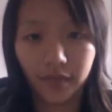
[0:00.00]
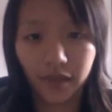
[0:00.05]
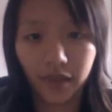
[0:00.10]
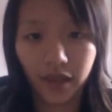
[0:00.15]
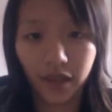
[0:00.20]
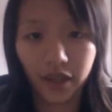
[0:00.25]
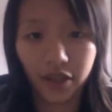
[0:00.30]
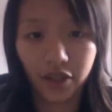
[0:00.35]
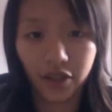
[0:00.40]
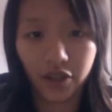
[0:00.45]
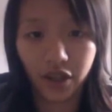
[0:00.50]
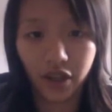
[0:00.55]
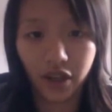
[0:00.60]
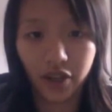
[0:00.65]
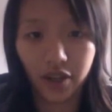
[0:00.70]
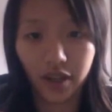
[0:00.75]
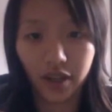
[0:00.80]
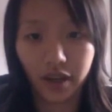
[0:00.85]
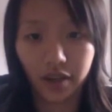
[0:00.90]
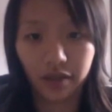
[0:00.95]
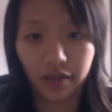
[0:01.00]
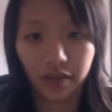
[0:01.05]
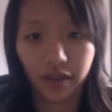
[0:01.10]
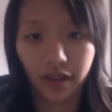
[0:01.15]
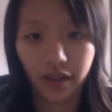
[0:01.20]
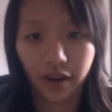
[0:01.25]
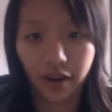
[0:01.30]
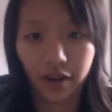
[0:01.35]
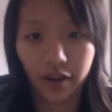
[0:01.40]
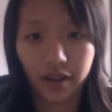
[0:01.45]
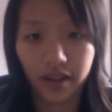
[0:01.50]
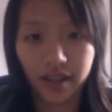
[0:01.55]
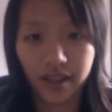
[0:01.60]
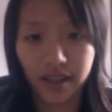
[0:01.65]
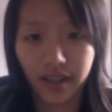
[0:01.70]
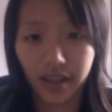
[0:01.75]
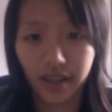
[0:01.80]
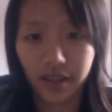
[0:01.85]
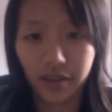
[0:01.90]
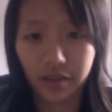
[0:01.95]
exchange kind of like
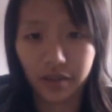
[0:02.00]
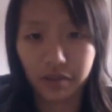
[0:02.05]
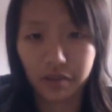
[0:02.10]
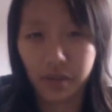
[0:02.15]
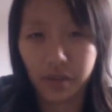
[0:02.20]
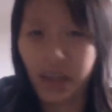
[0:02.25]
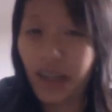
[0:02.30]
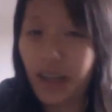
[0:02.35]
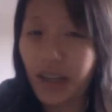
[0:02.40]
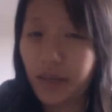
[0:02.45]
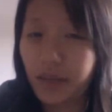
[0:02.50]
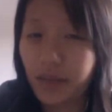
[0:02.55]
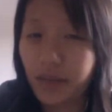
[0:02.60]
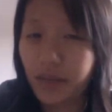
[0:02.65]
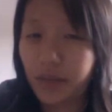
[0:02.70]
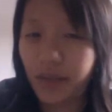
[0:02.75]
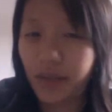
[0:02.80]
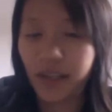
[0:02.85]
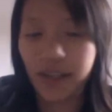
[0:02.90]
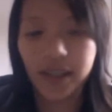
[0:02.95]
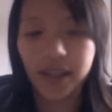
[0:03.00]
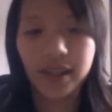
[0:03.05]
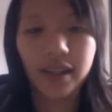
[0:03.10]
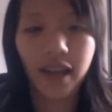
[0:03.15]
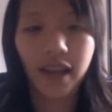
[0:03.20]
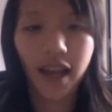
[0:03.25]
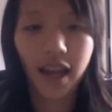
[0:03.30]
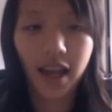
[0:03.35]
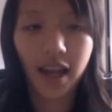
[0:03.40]
artistic mediums, because